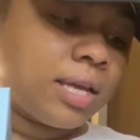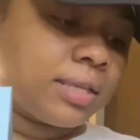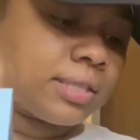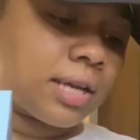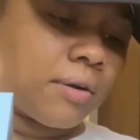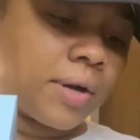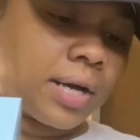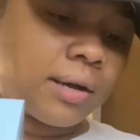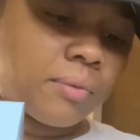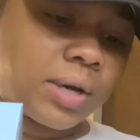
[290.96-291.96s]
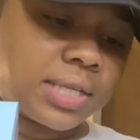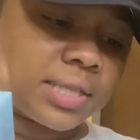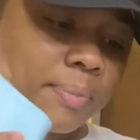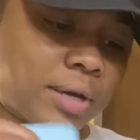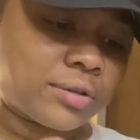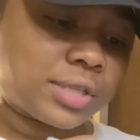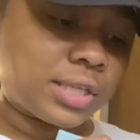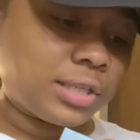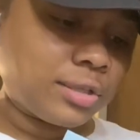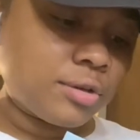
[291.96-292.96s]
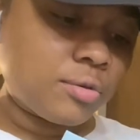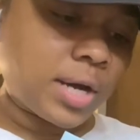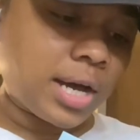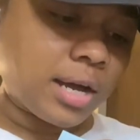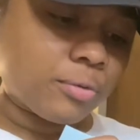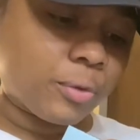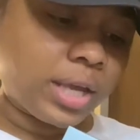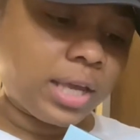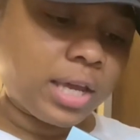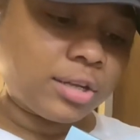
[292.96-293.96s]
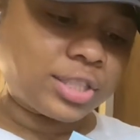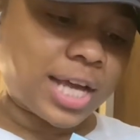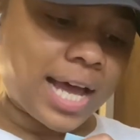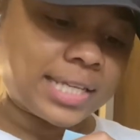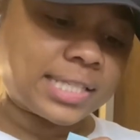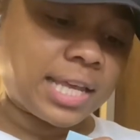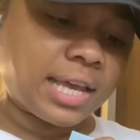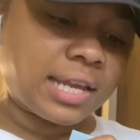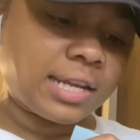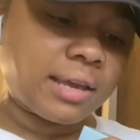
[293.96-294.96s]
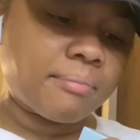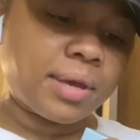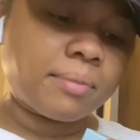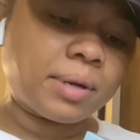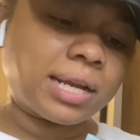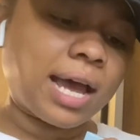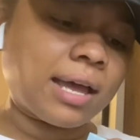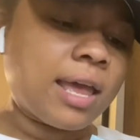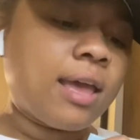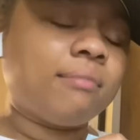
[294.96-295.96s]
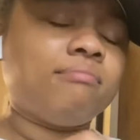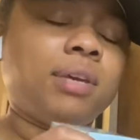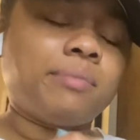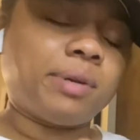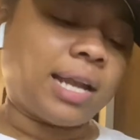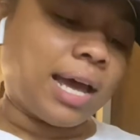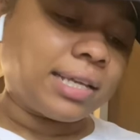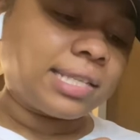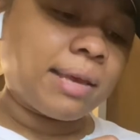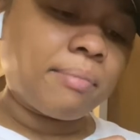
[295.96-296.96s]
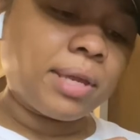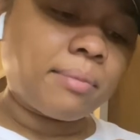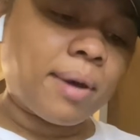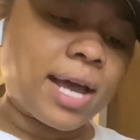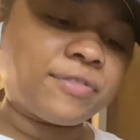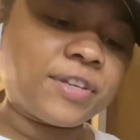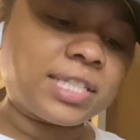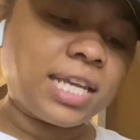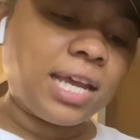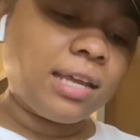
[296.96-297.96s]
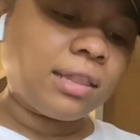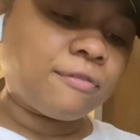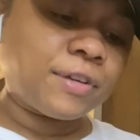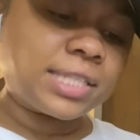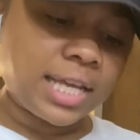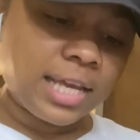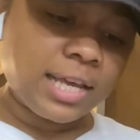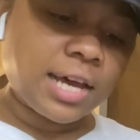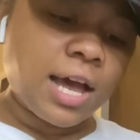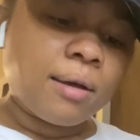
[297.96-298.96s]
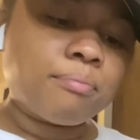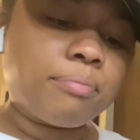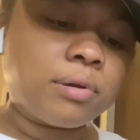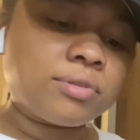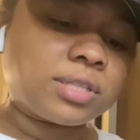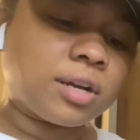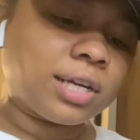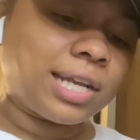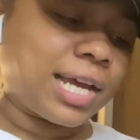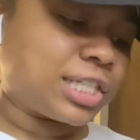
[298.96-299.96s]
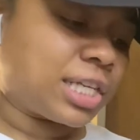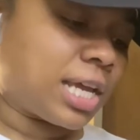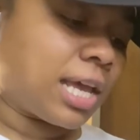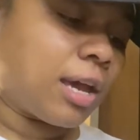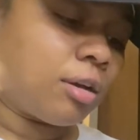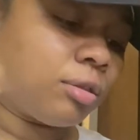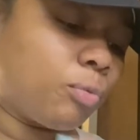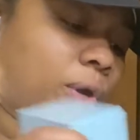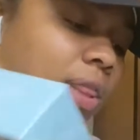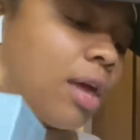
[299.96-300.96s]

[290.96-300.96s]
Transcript: so um, what it's supposed to do, uh, re-energize skin and minimize, minimize and minimize fatigue, fatigue, boost circulation and health with